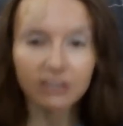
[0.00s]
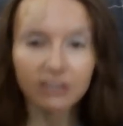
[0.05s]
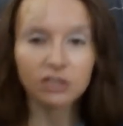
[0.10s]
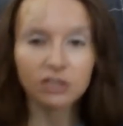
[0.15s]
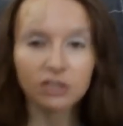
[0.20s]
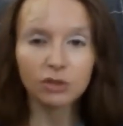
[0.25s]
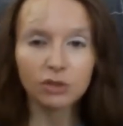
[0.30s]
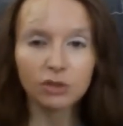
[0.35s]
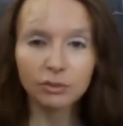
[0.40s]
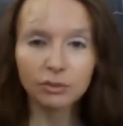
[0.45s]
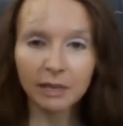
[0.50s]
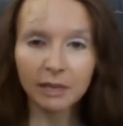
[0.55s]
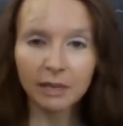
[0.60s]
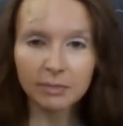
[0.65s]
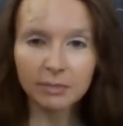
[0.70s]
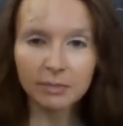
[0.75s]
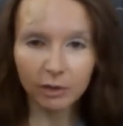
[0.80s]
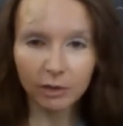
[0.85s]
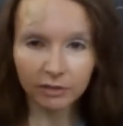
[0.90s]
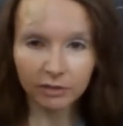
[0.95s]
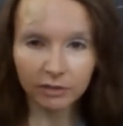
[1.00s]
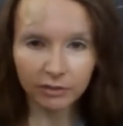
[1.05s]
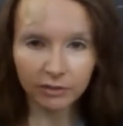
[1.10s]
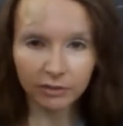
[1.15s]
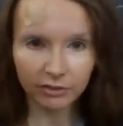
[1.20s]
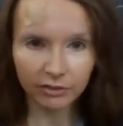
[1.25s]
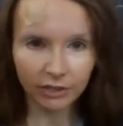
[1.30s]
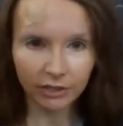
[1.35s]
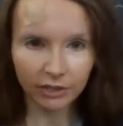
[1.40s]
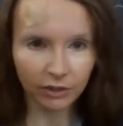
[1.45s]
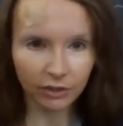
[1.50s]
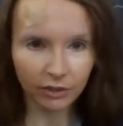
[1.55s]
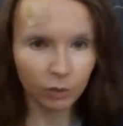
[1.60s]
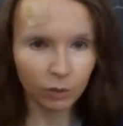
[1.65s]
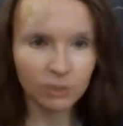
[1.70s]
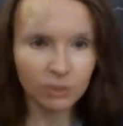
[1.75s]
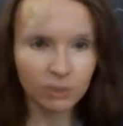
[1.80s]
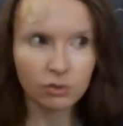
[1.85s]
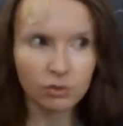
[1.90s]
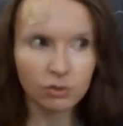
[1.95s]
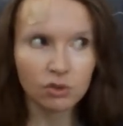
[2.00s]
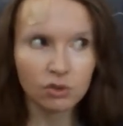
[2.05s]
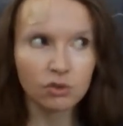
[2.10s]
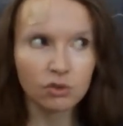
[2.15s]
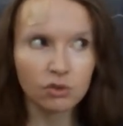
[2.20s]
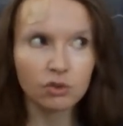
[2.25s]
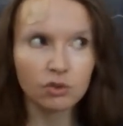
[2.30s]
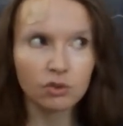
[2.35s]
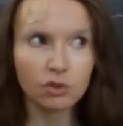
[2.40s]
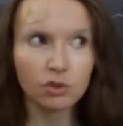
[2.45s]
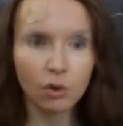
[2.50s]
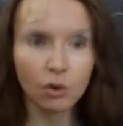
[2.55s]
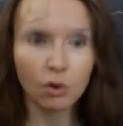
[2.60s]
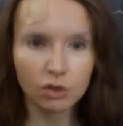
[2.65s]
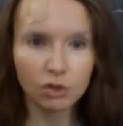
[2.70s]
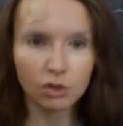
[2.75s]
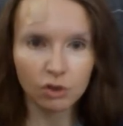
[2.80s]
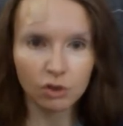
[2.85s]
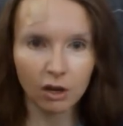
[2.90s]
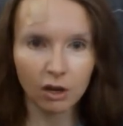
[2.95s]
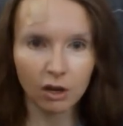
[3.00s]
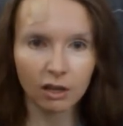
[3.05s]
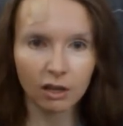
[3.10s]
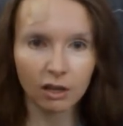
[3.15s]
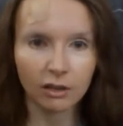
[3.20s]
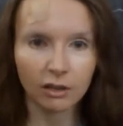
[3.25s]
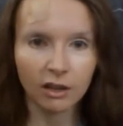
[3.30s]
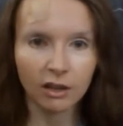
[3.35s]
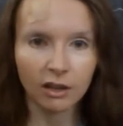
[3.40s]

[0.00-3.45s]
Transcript: the toothpaste part of the flavor was so strong.